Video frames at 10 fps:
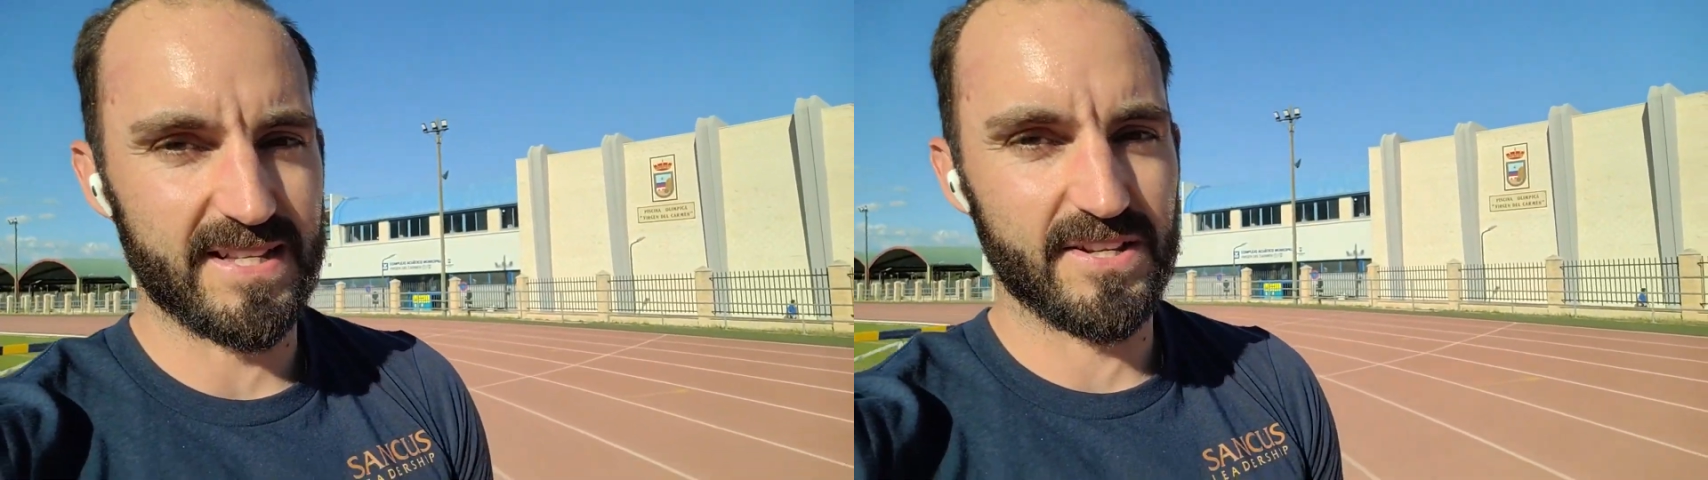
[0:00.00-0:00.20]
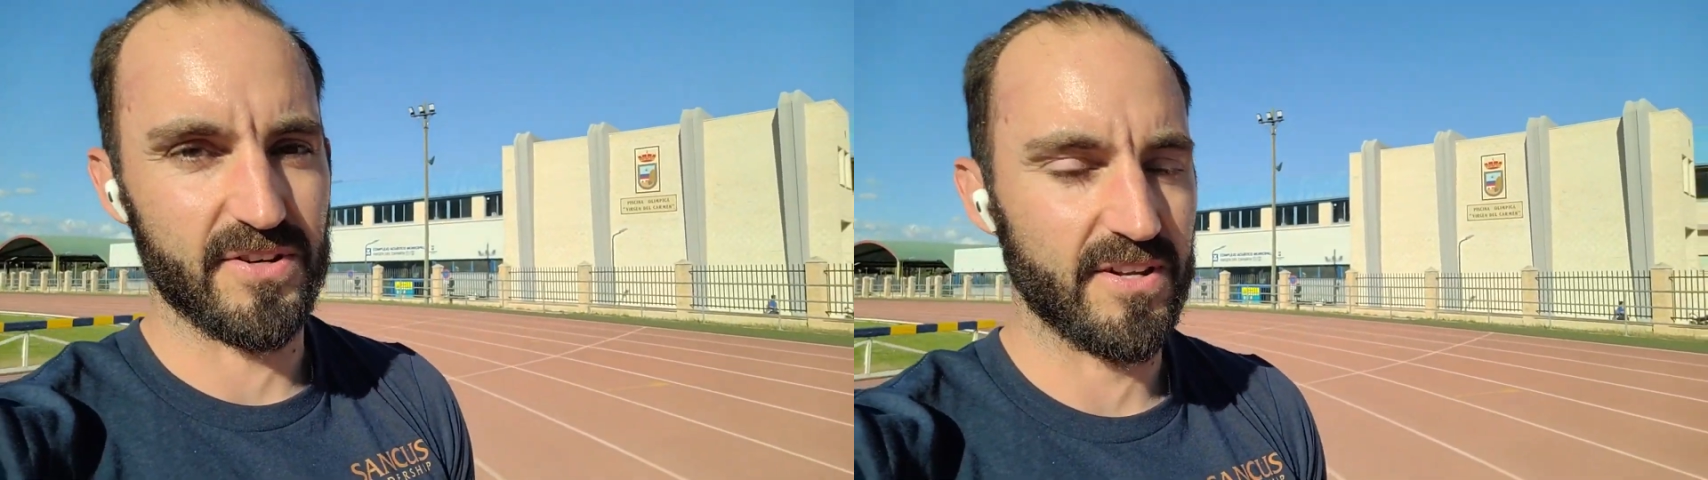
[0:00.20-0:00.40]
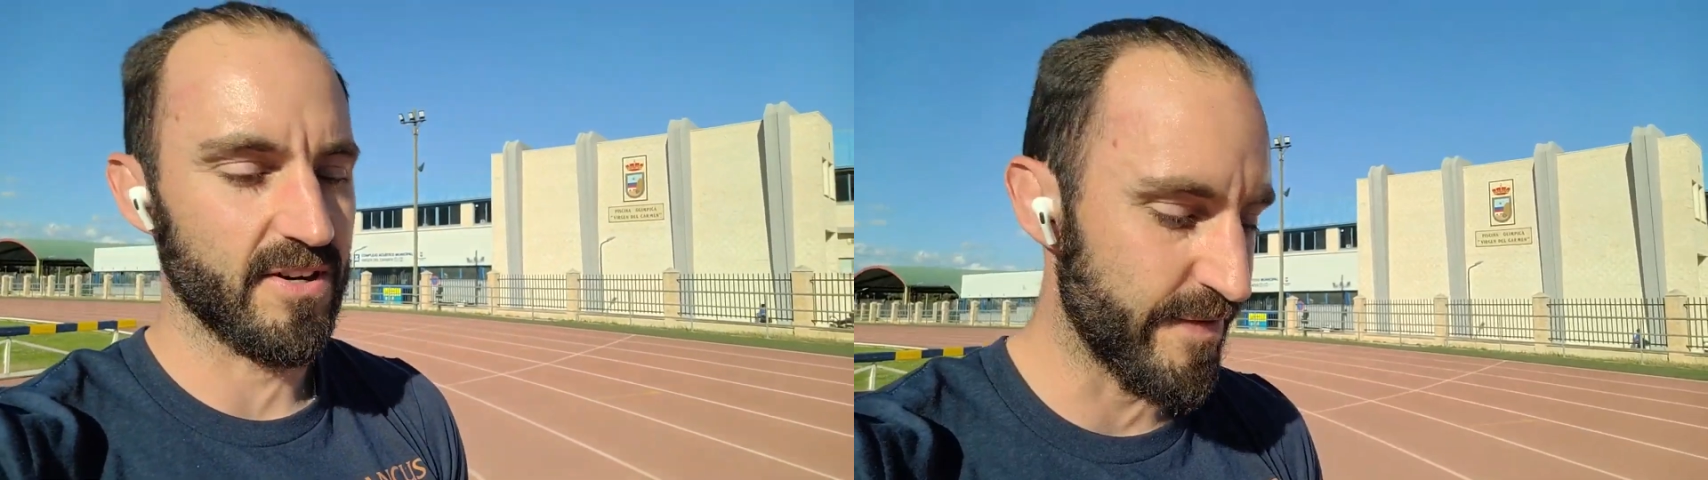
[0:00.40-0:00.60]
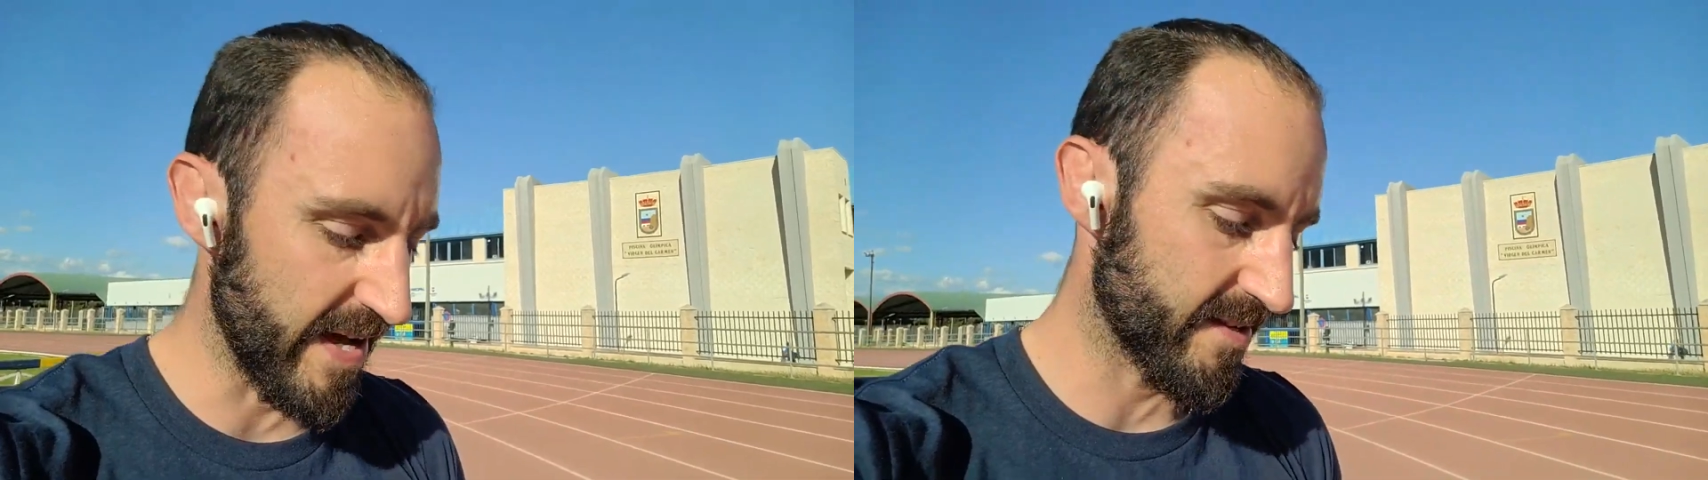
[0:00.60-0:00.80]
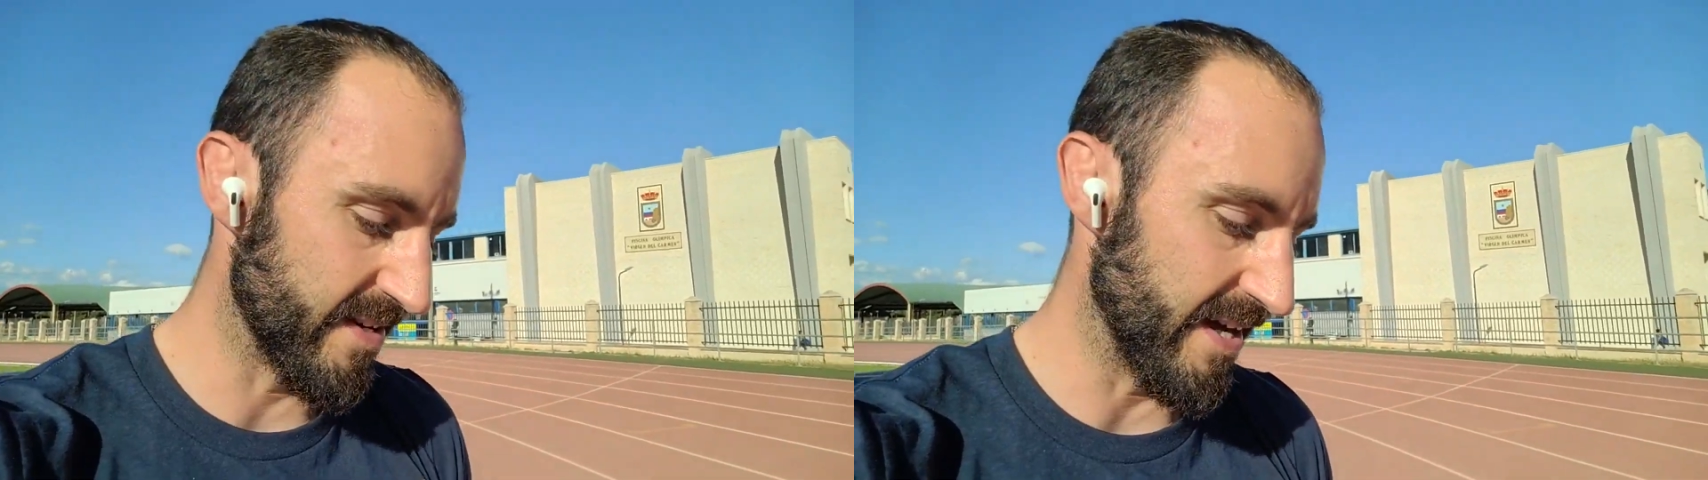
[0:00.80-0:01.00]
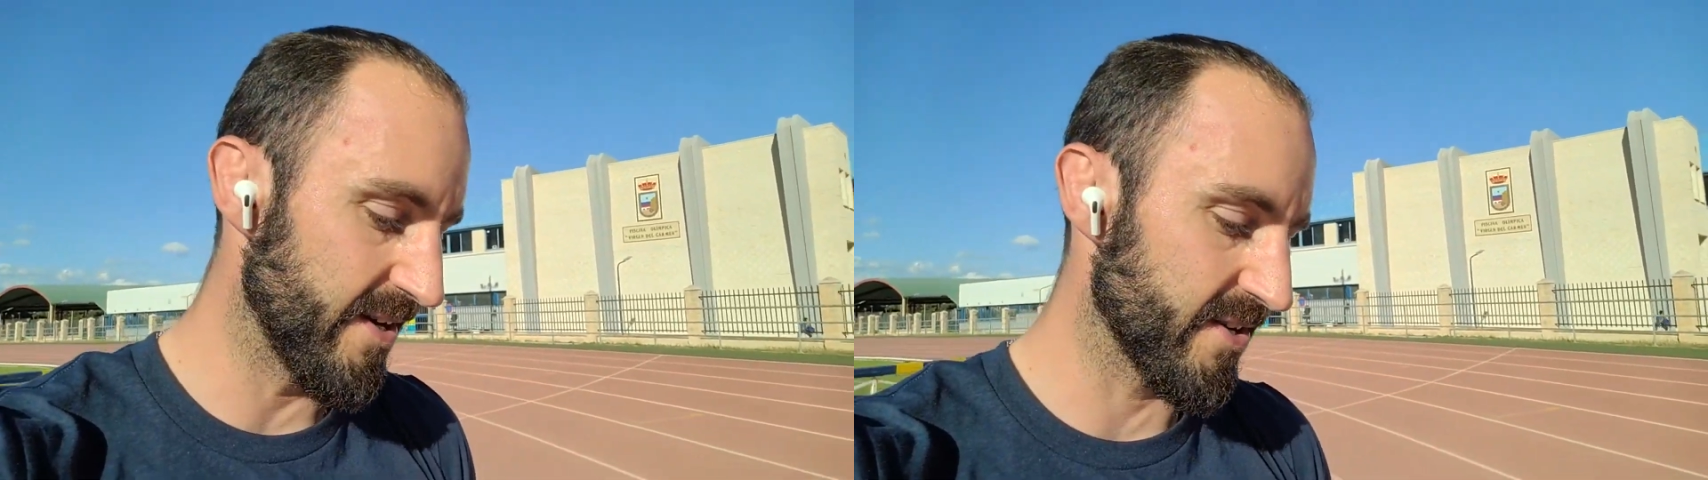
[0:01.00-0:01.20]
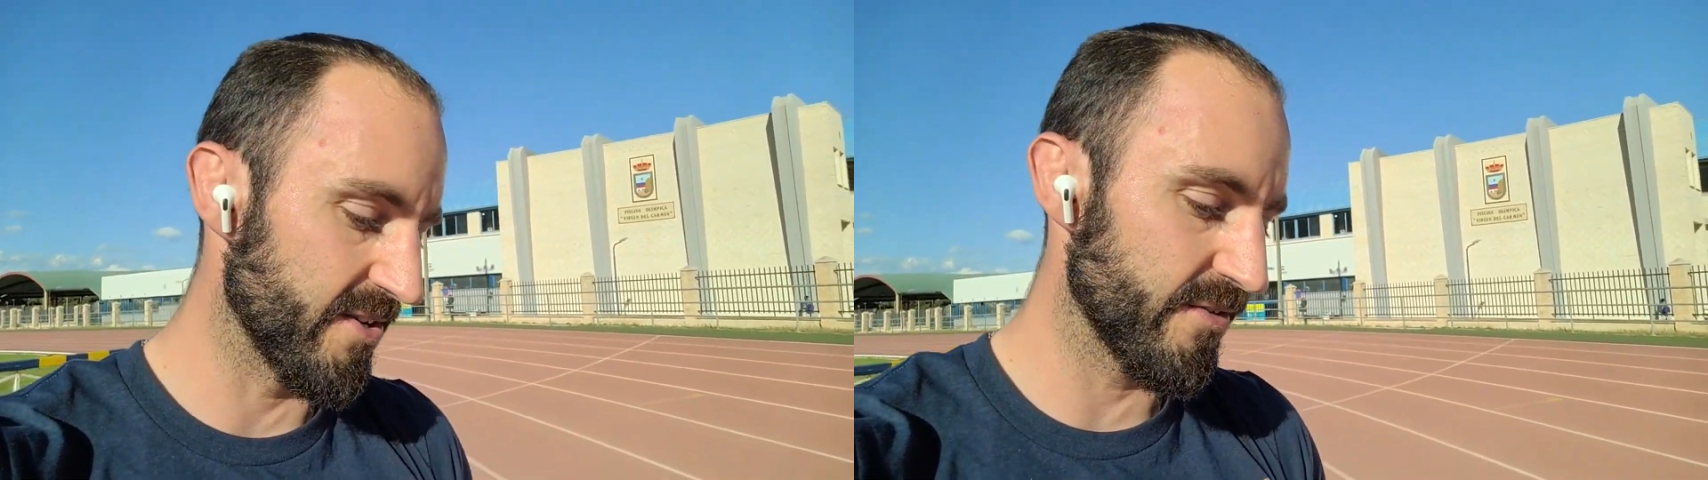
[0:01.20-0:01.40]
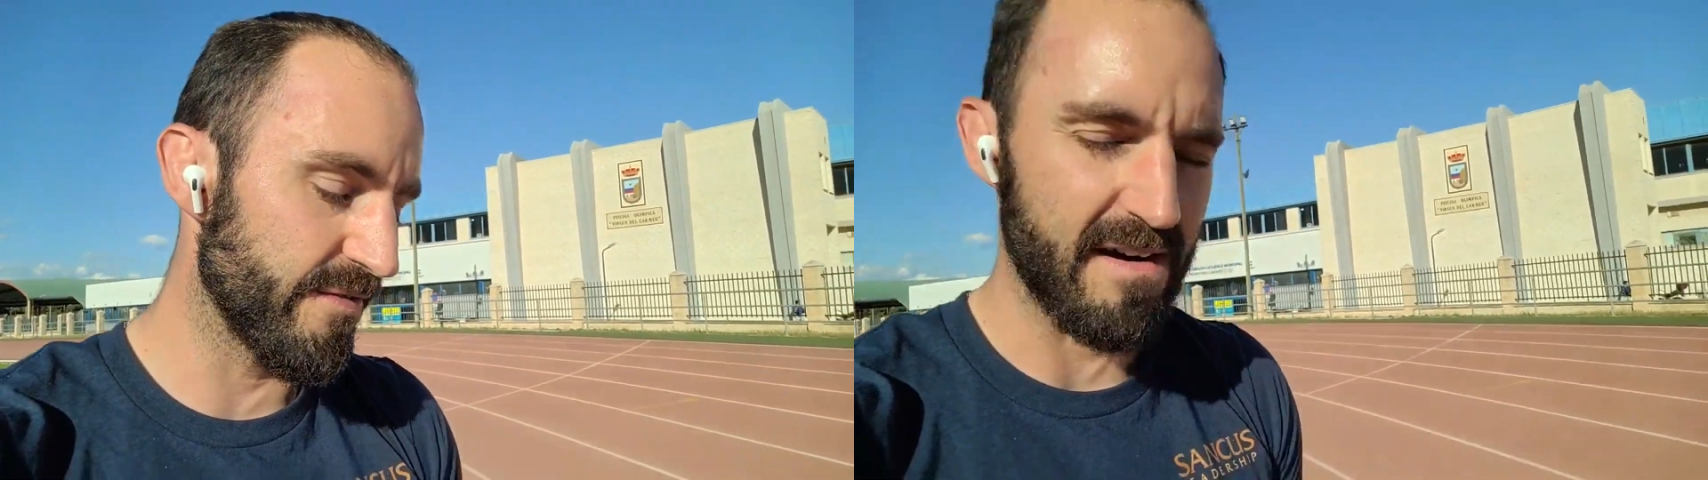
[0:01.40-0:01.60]
You're going to go faster now. You're going to
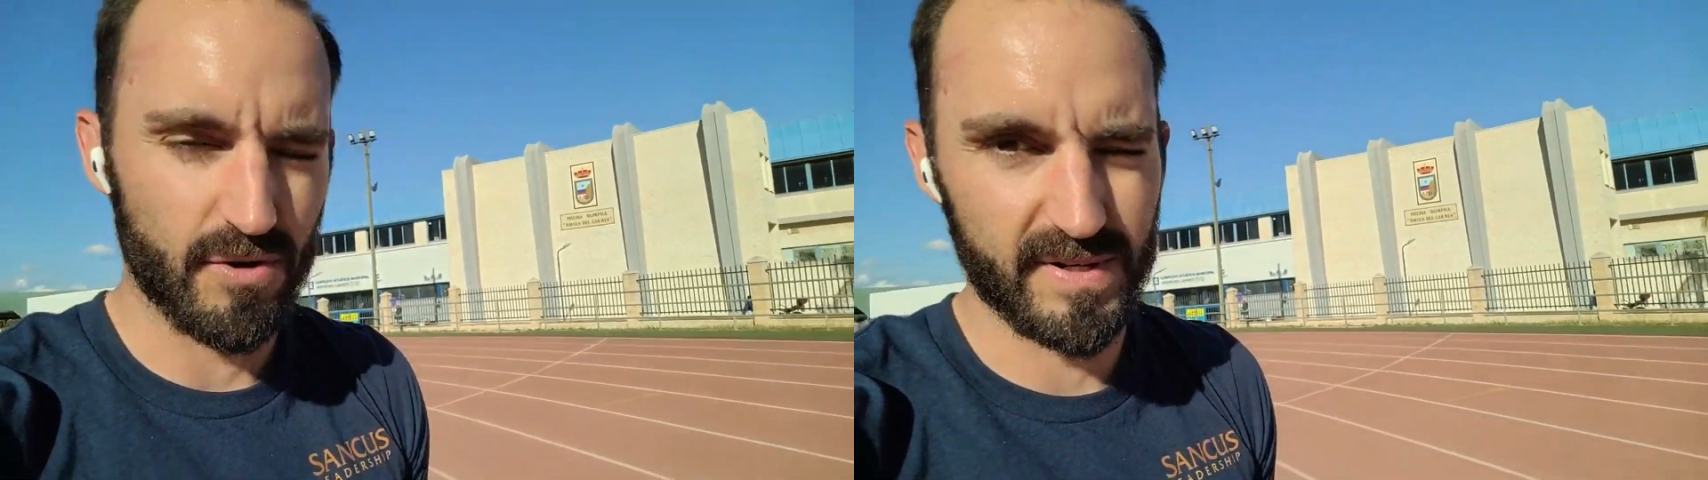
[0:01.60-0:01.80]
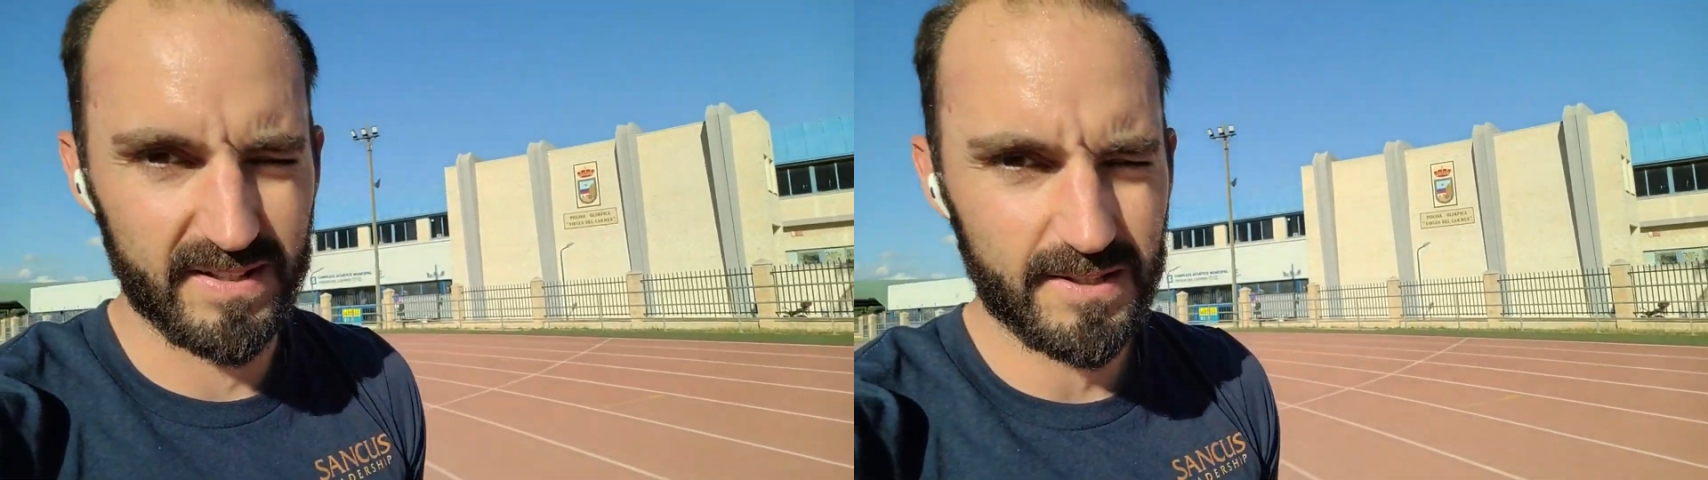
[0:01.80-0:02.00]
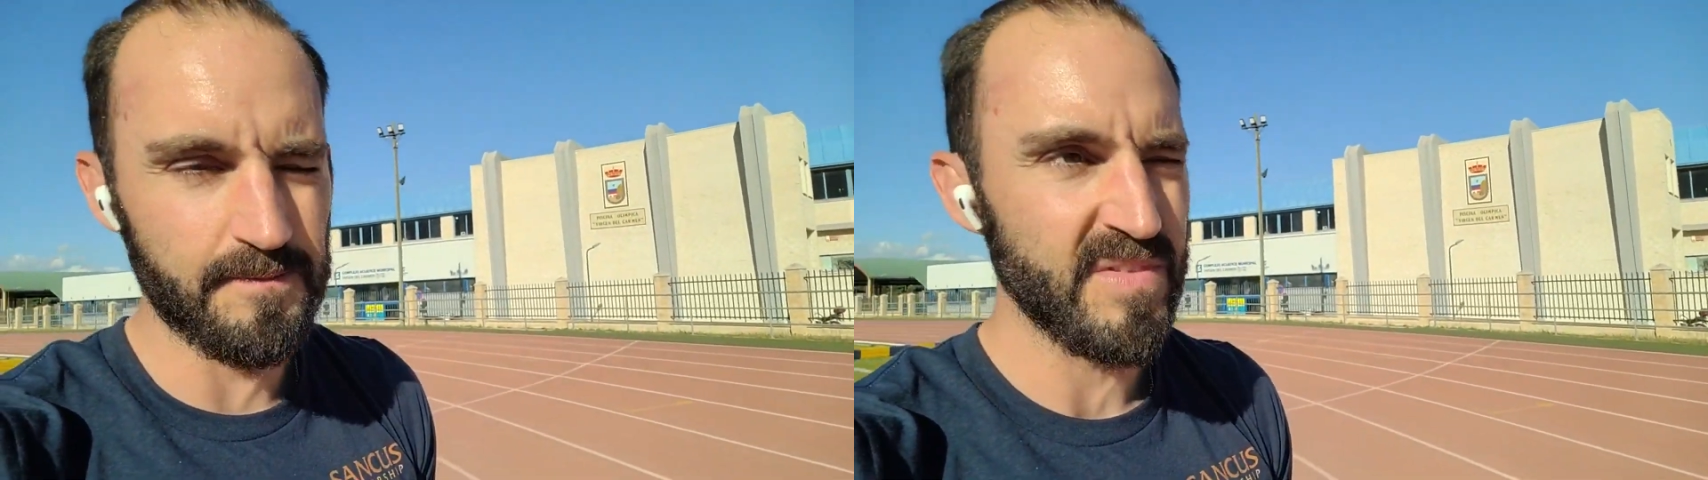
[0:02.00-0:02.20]
do 5 more minutes.